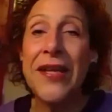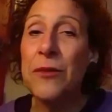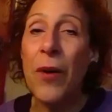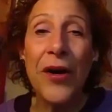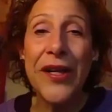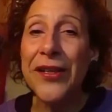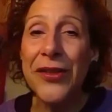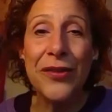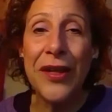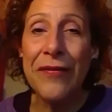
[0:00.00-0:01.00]
party in
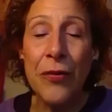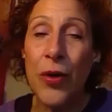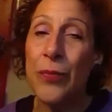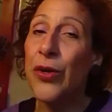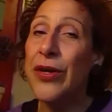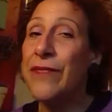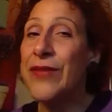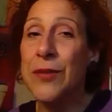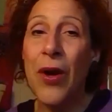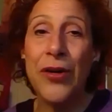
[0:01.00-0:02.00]
your living room. You're even
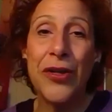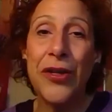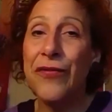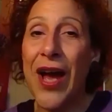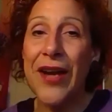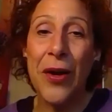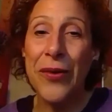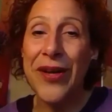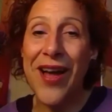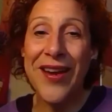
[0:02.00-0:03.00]
smarter. You've got it
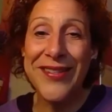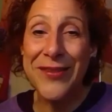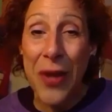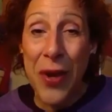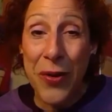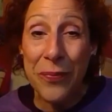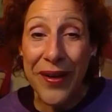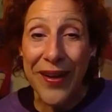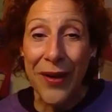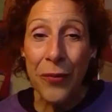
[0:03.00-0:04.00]
going on Zoom
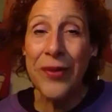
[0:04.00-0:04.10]
with